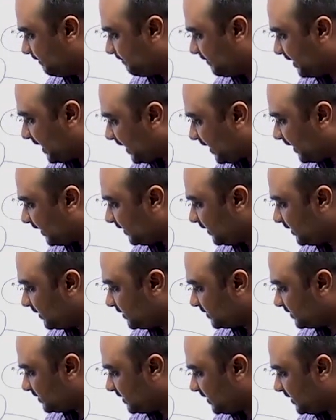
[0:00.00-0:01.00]
by
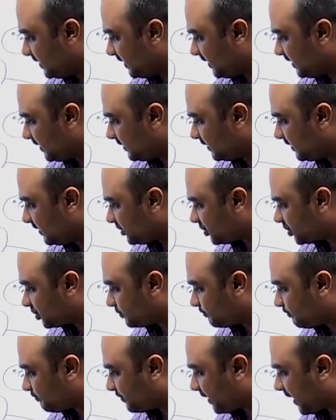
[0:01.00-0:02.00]
the
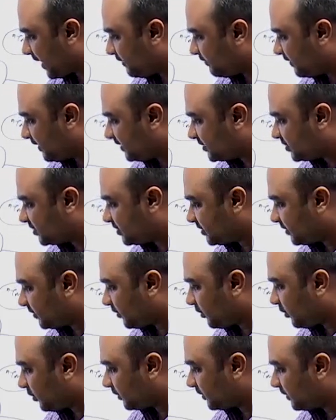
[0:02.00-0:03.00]
English Prime Minister
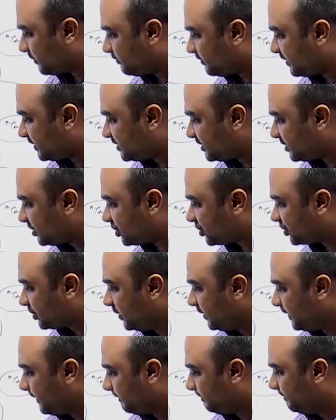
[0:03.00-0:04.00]
or the British
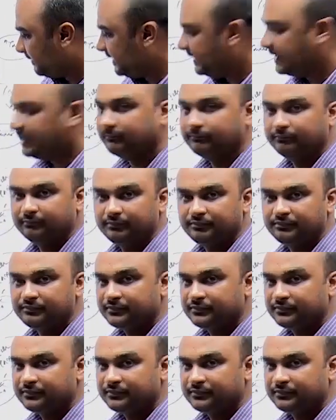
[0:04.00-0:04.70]
PM.